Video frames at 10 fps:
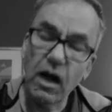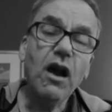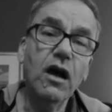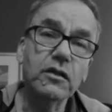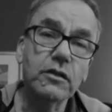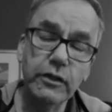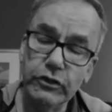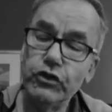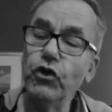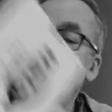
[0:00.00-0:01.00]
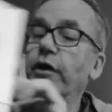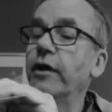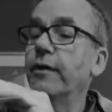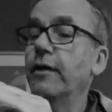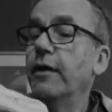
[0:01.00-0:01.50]
cult toy.
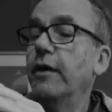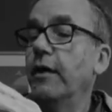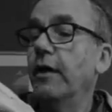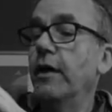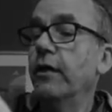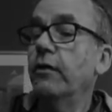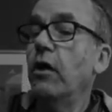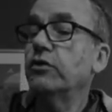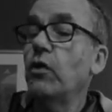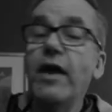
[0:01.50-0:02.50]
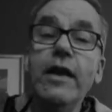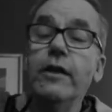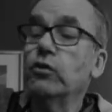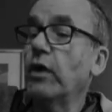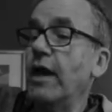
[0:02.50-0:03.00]
You know, so I
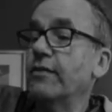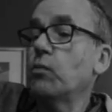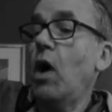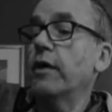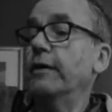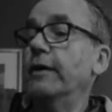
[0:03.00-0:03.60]
needed to get one.